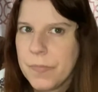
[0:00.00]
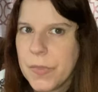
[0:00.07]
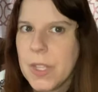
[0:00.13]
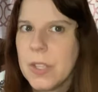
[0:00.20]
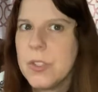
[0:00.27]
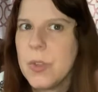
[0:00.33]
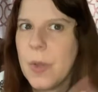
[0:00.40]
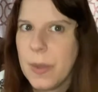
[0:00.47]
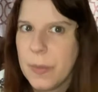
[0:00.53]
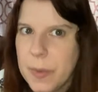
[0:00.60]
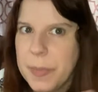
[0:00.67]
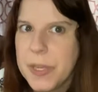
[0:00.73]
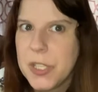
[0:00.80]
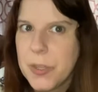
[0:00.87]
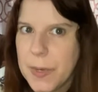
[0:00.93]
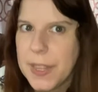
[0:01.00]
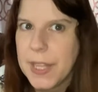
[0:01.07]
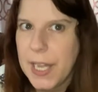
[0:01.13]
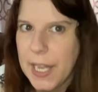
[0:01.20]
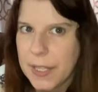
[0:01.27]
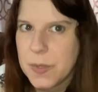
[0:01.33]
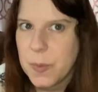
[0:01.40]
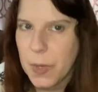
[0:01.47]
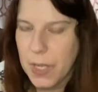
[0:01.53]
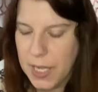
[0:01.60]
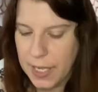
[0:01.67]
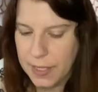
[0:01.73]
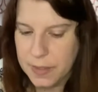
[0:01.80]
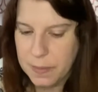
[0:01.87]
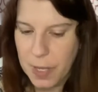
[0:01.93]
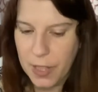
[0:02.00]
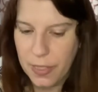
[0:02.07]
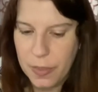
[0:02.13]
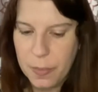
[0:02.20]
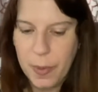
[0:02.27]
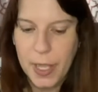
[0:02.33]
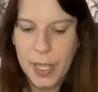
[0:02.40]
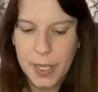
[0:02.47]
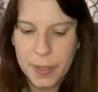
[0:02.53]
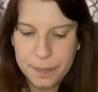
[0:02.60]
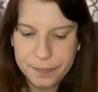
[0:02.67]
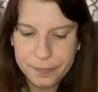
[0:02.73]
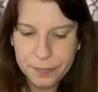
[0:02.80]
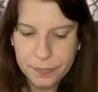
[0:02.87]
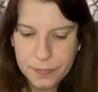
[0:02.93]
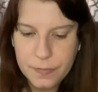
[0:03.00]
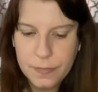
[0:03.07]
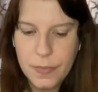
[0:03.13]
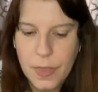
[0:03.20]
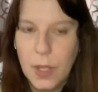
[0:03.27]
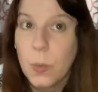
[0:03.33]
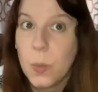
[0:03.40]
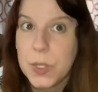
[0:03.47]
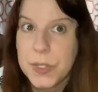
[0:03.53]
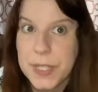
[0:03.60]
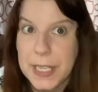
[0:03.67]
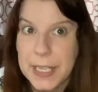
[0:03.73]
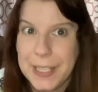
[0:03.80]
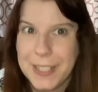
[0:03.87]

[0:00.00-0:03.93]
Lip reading: So I would be doing the next one next month, but we'll see.